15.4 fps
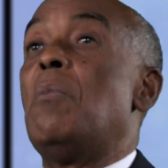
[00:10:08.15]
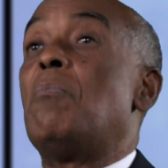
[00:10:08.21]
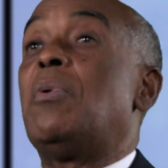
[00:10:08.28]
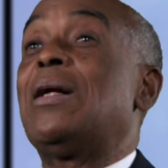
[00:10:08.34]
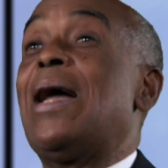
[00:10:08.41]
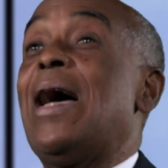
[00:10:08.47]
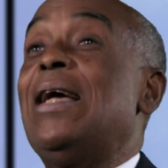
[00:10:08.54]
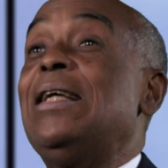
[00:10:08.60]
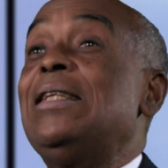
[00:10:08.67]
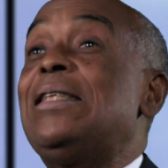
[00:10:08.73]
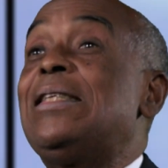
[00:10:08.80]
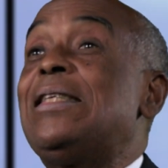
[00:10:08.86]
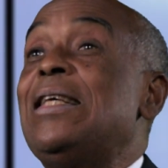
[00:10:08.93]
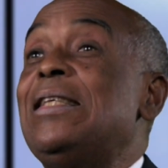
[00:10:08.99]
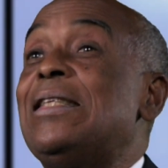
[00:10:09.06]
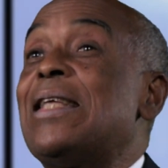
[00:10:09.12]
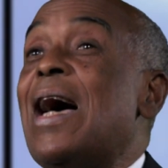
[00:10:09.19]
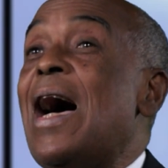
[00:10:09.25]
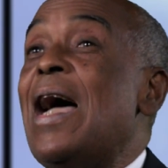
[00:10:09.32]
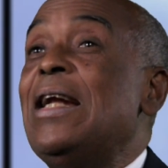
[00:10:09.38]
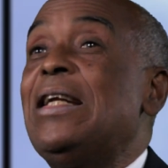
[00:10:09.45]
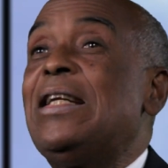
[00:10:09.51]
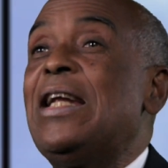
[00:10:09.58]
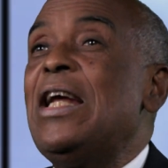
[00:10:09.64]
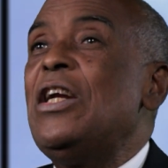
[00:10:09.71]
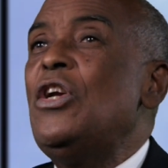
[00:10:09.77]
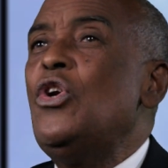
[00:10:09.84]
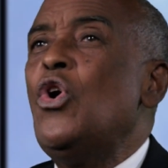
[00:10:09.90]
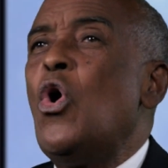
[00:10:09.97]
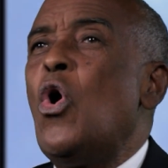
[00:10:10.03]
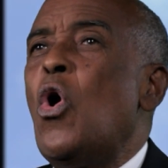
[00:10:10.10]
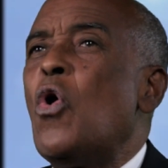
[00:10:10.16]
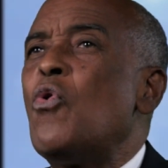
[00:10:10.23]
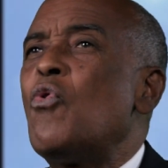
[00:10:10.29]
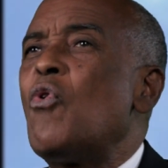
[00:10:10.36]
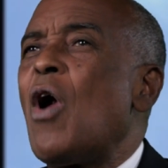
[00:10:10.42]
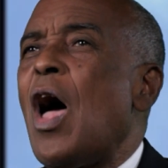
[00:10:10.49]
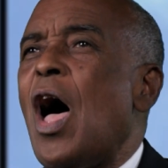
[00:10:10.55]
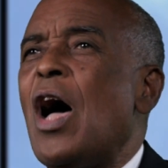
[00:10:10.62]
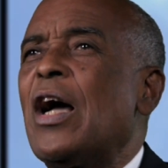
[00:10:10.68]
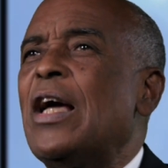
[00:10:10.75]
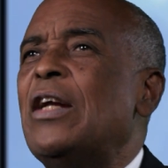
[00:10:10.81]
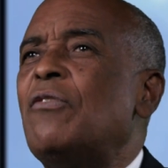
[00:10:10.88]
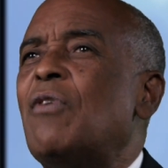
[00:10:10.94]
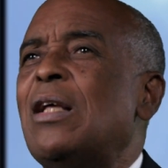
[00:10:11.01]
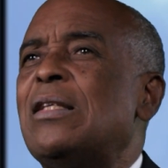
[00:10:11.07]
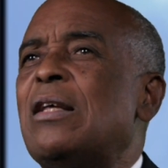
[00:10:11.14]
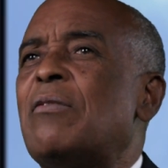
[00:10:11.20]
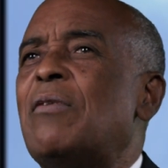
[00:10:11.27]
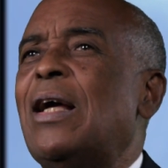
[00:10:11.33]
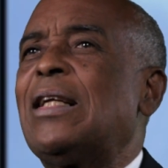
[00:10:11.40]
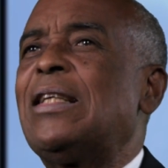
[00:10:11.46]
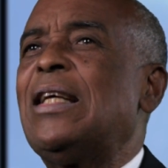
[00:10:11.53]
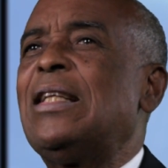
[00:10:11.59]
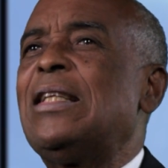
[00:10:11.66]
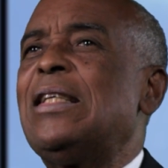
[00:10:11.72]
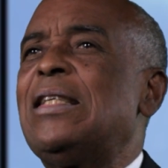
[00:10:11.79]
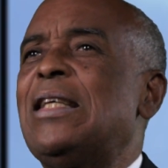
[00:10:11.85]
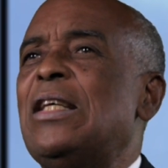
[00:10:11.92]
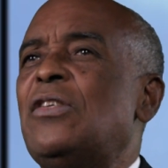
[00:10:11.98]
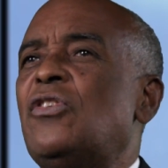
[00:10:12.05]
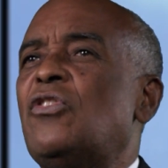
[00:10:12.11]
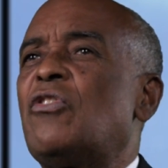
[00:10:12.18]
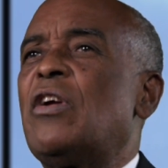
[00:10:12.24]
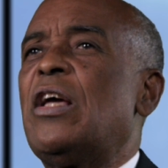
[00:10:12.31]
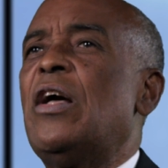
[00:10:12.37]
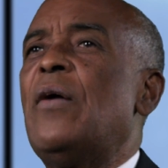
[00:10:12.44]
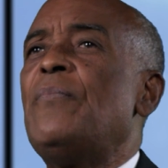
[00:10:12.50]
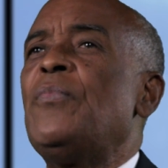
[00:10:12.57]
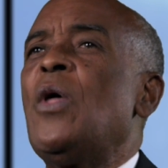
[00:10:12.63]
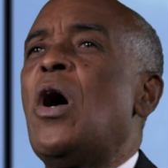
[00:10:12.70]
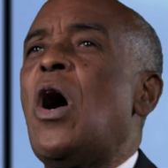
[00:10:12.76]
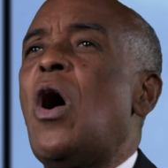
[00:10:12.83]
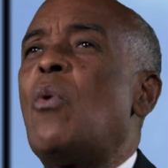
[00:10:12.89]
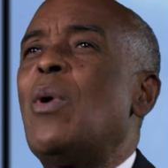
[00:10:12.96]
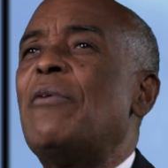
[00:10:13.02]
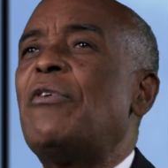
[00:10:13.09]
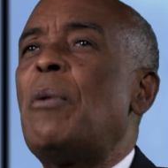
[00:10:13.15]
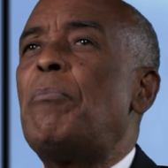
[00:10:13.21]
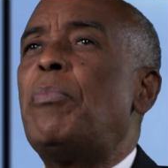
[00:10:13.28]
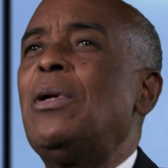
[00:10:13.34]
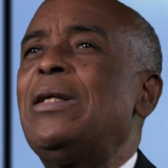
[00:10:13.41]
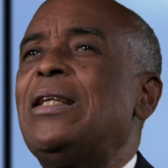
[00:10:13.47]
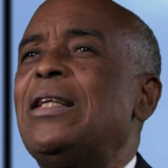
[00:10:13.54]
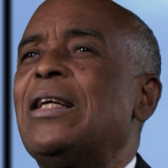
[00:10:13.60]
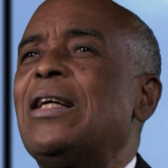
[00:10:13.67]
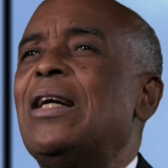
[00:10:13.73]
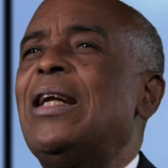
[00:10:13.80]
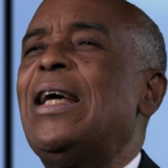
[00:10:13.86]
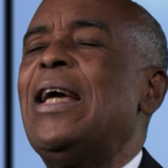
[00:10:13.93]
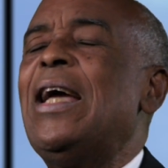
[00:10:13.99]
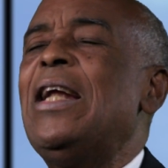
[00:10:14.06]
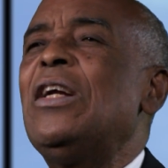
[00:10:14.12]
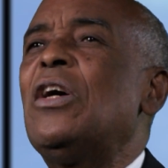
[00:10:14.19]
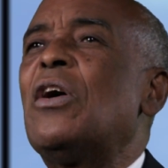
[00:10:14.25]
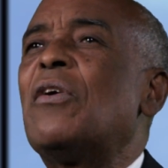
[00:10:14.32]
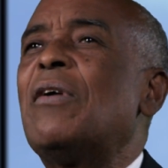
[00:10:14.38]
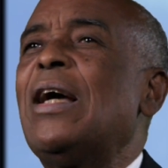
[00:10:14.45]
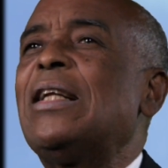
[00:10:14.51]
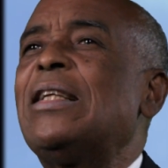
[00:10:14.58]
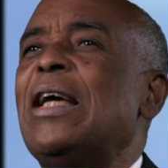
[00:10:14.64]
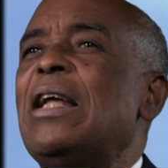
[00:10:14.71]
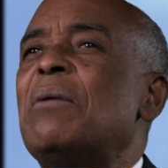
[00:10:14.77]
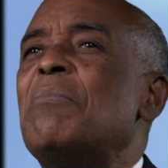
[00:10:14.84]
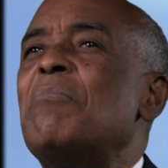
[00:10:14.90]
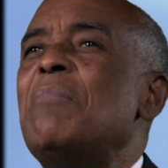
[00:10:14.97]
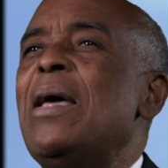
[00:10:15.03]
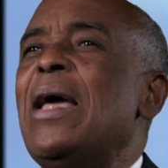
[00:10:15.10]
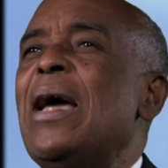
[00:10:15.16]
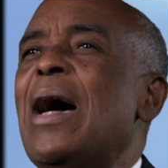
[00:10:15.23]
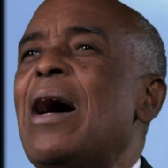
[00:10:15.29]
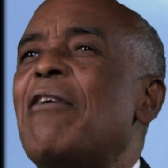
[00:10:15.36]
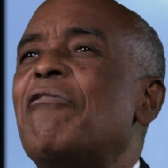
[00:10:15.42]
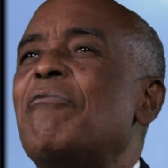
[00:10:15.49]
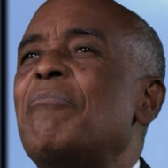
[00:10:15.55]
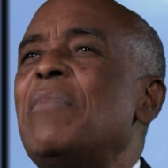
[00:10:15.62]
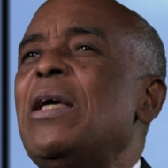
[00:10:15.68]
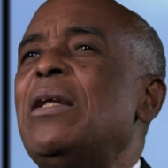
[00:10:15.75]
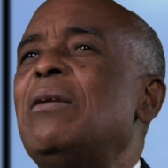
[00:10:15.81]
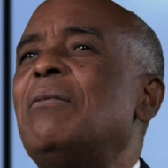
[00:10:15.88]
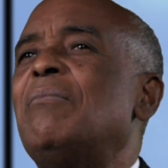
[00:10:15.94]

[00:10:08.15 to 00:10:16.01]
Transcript: But I insist I did no wrong in resurrecting this history, however politically incorrect it may have been.